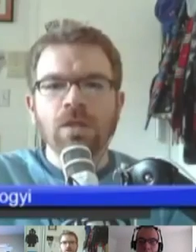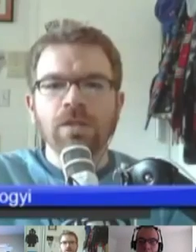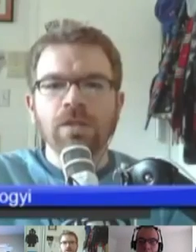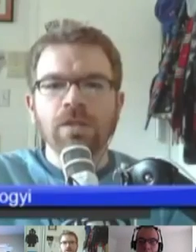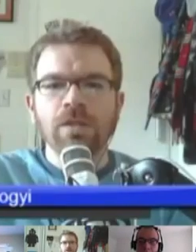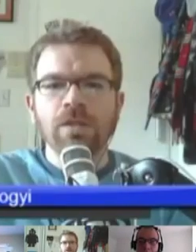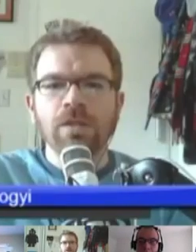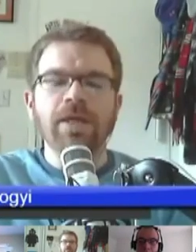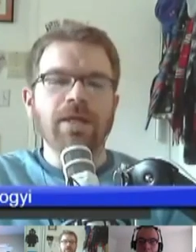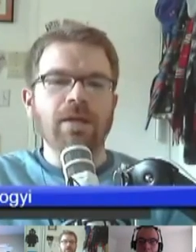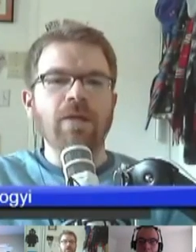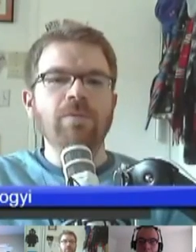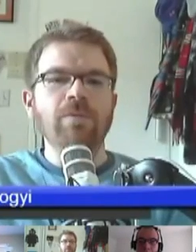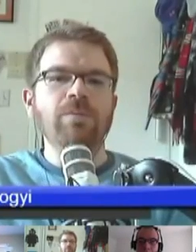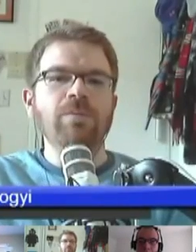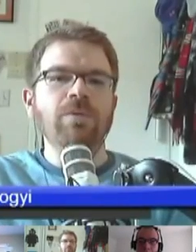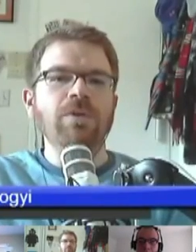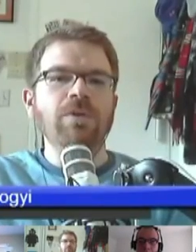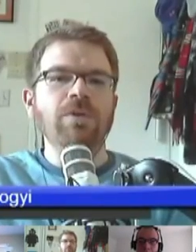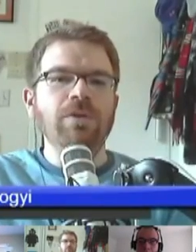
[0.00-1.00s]
I
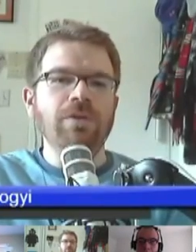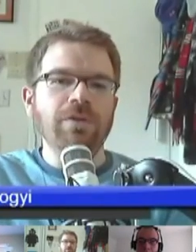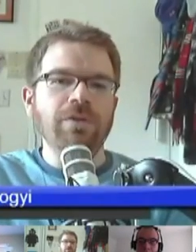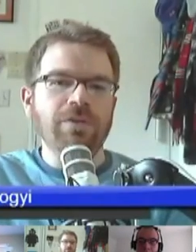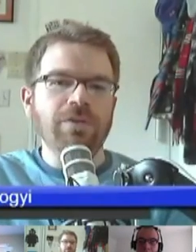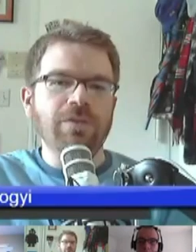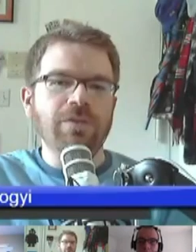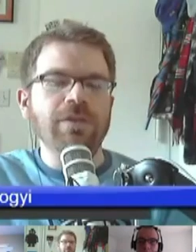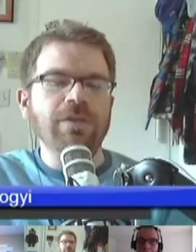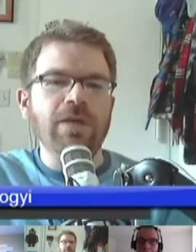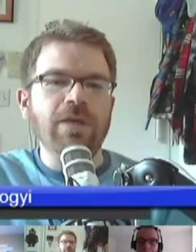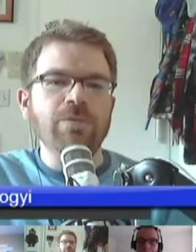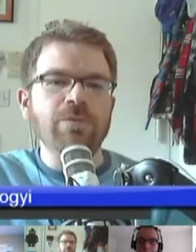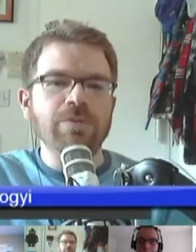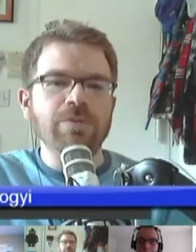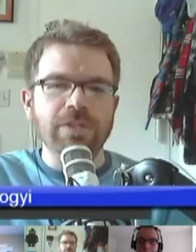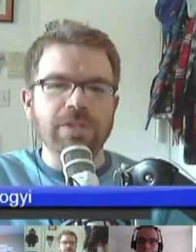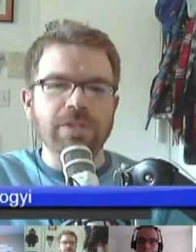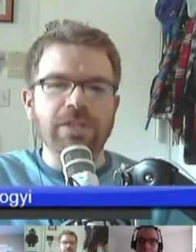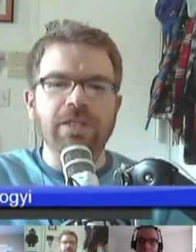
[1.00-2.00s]
mean, the thing that I
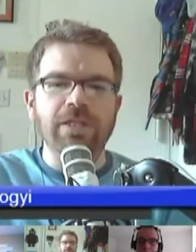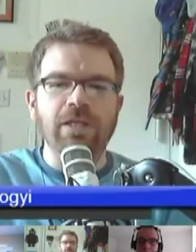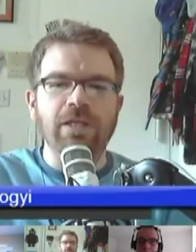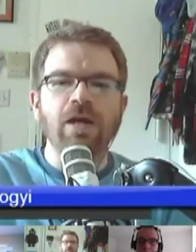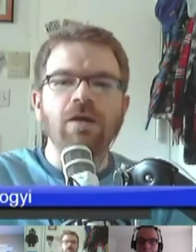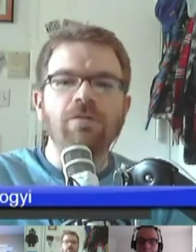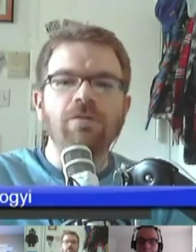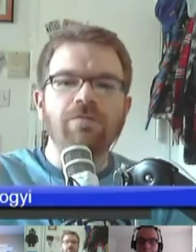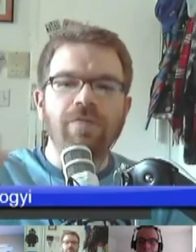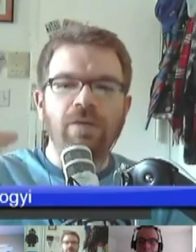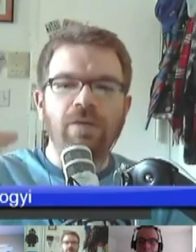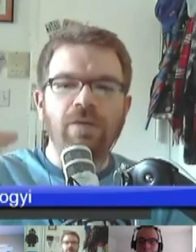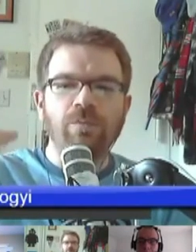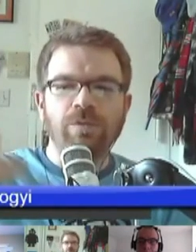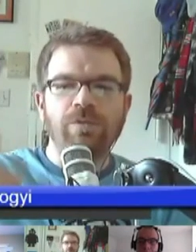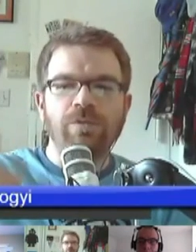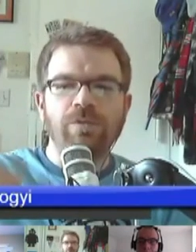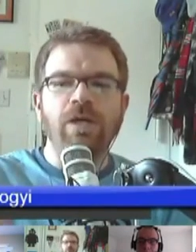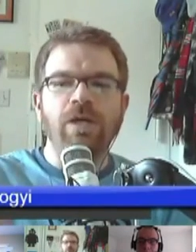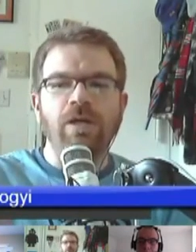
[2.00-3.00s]
was thinking of that
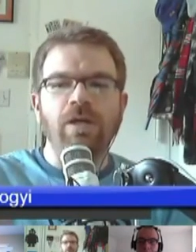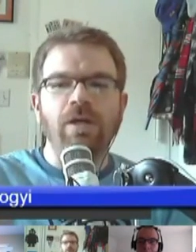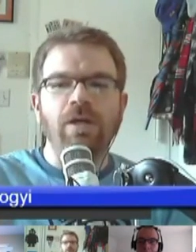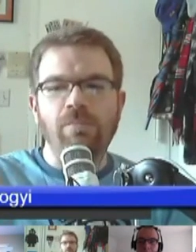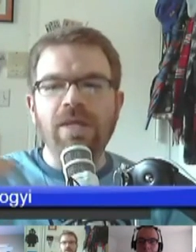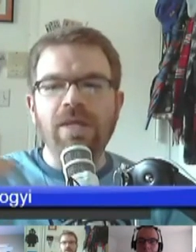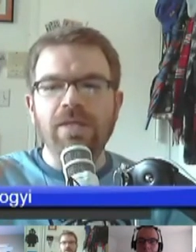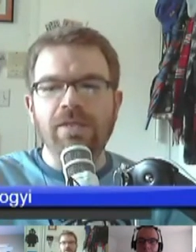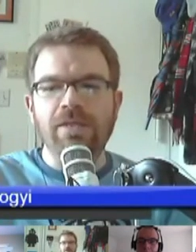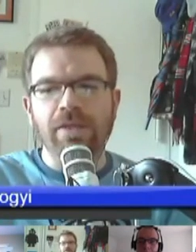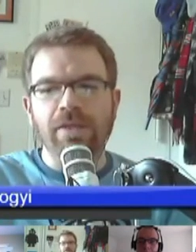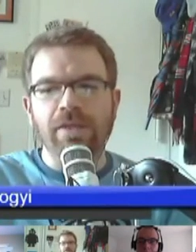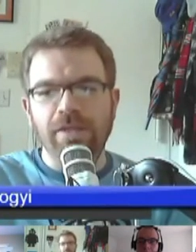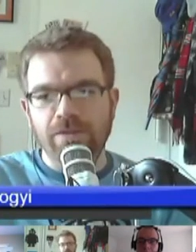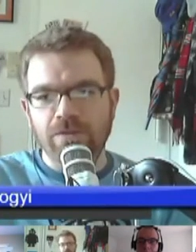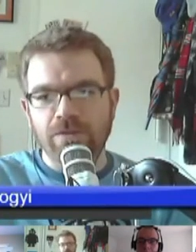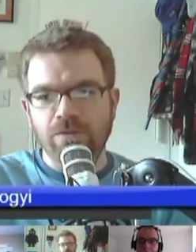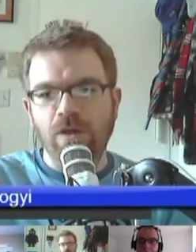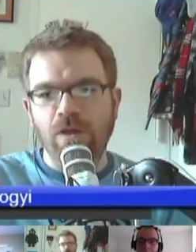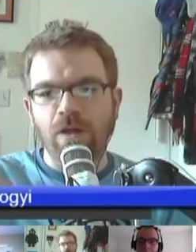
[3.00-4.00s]
would make
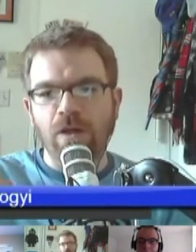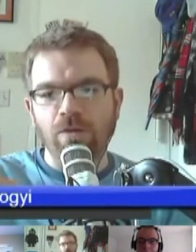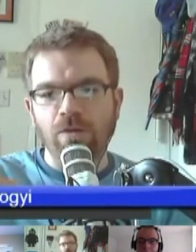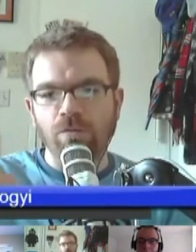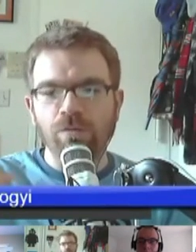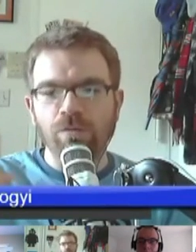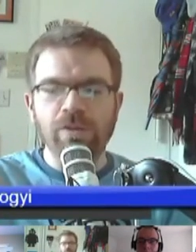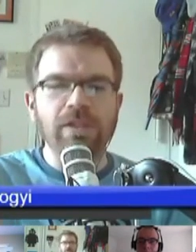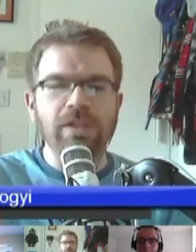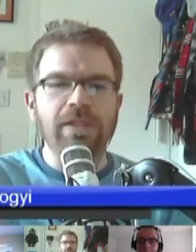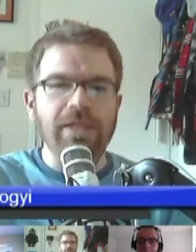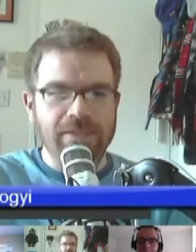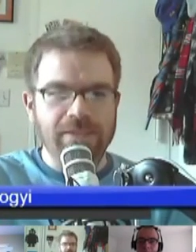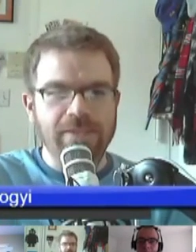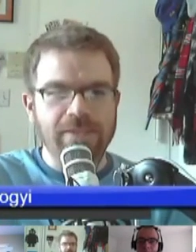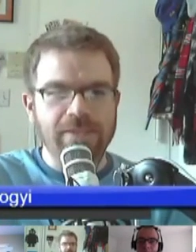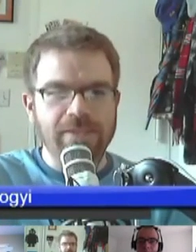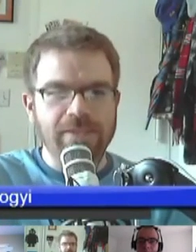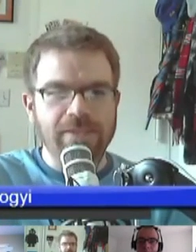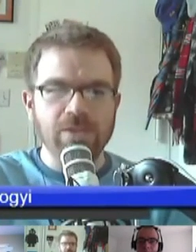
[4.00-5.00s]
this really
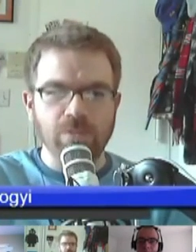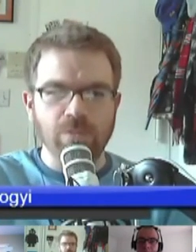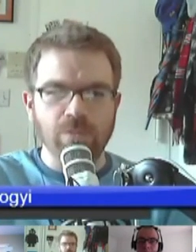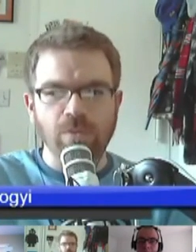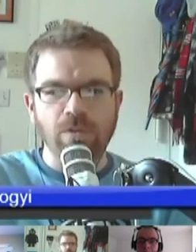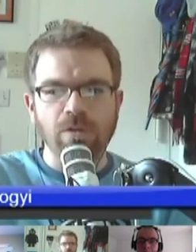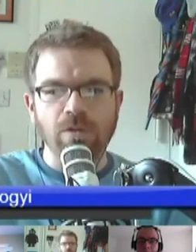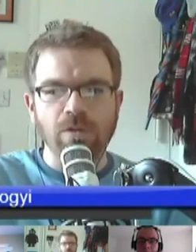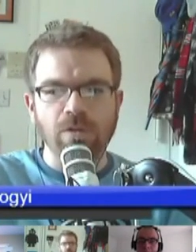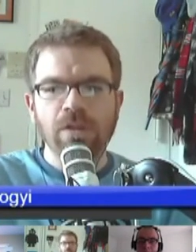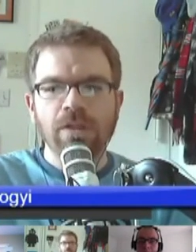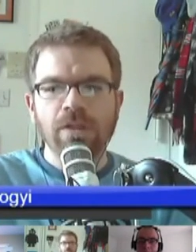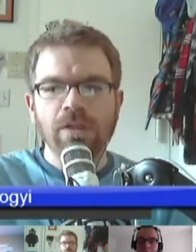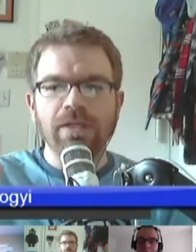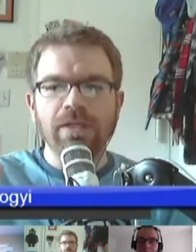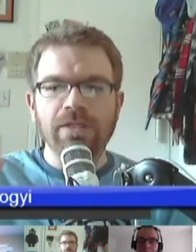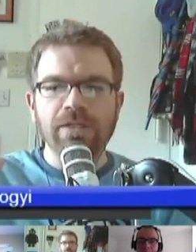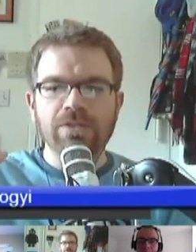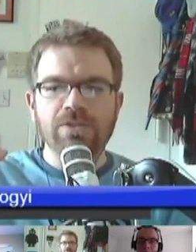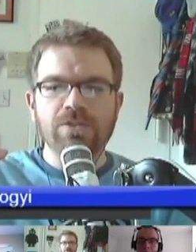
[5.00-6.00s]
accessible
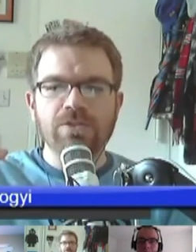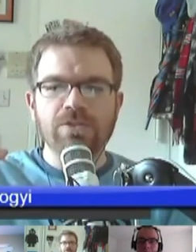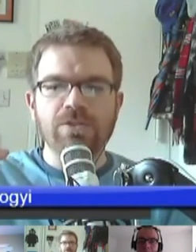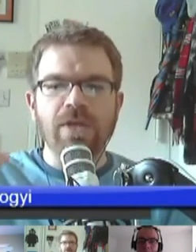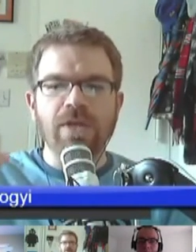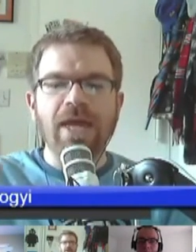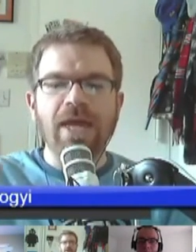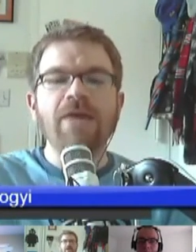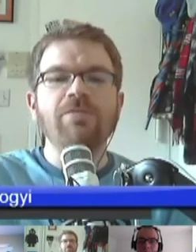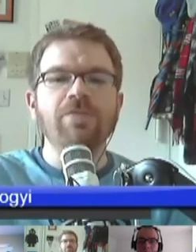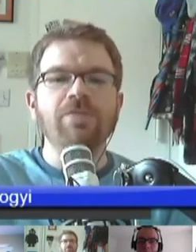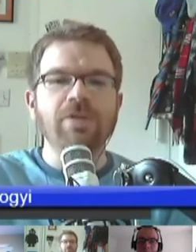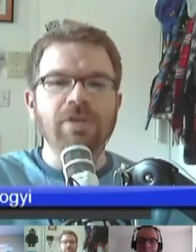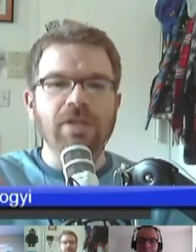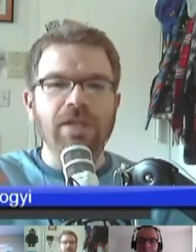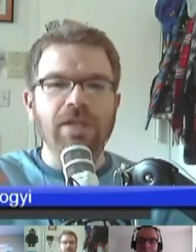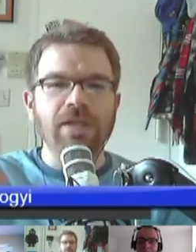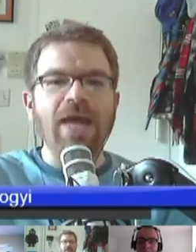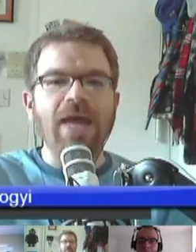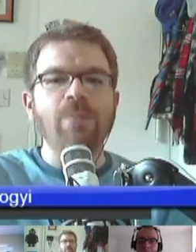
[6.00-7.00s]
is to have
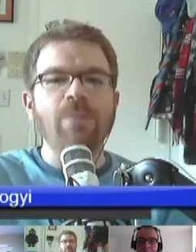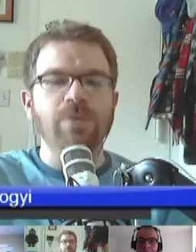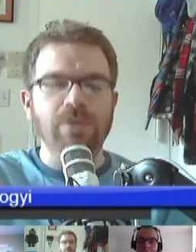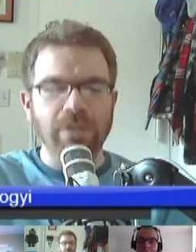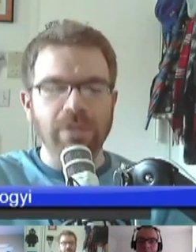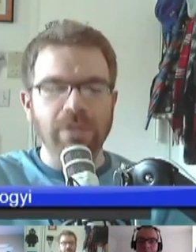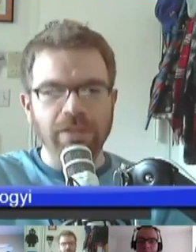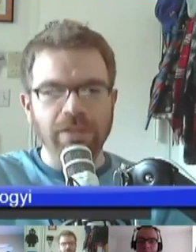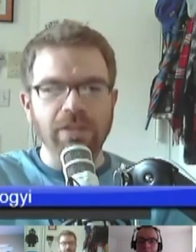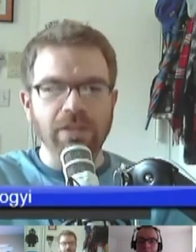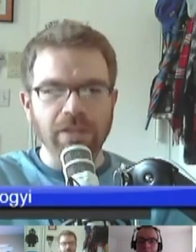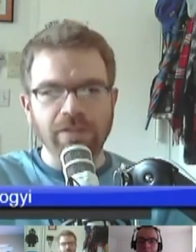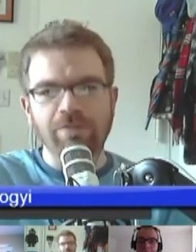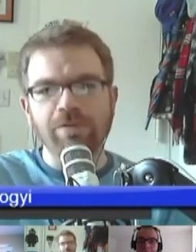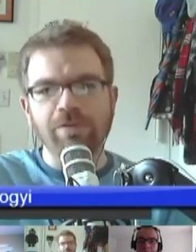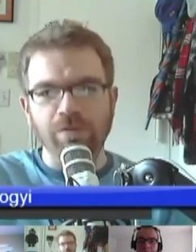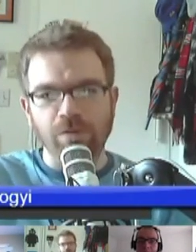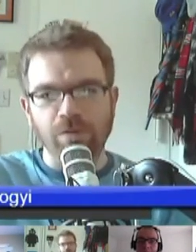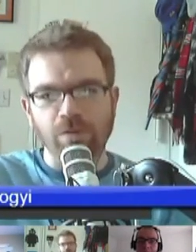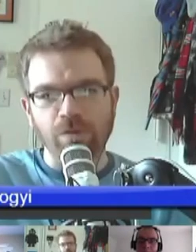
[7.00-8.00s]
it happen in the
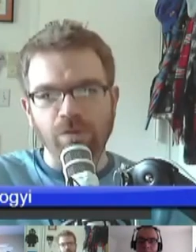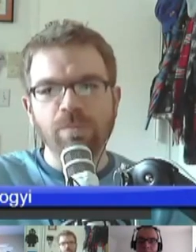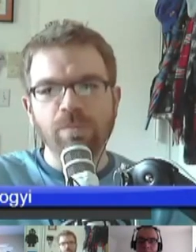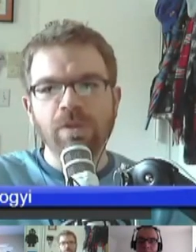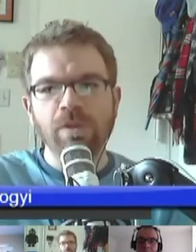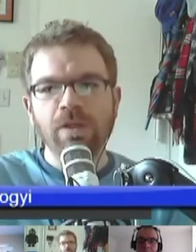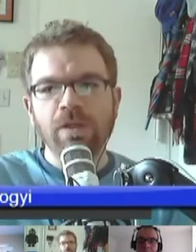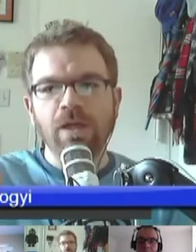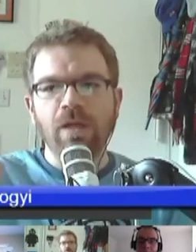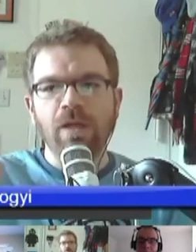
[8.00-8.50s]
living room.